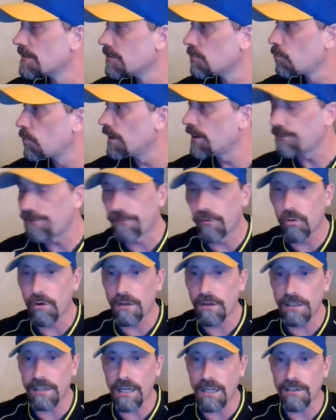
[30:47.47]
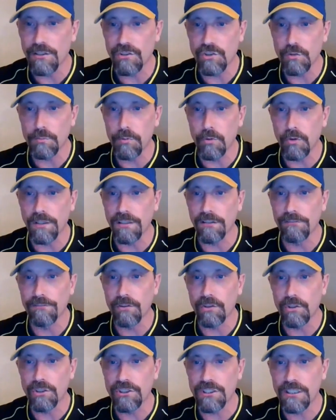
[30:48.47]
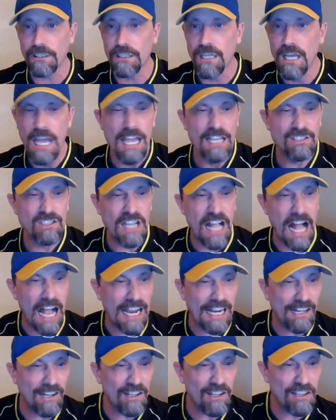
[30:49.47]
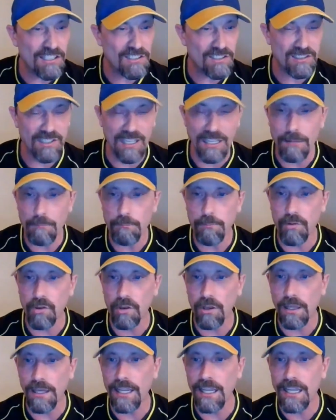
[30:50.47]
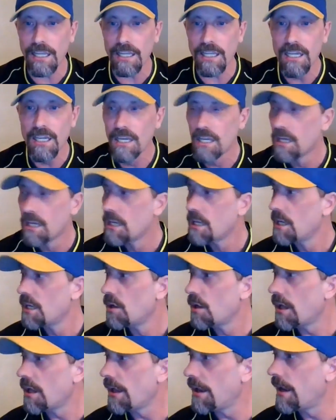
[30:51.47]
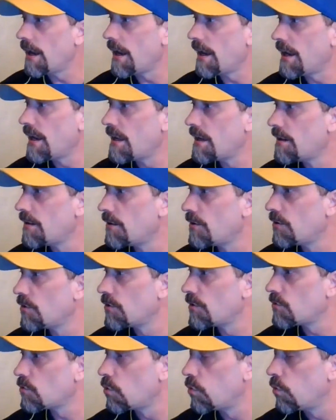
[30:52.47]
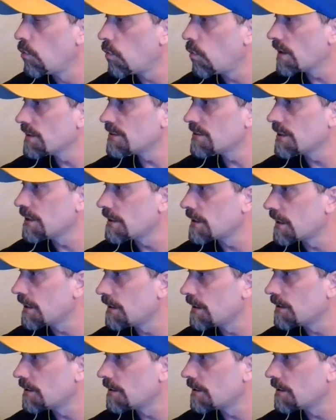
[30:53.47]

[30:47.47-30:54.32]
went for it on a 2-point conversion, it's kind of the same play. And who was it that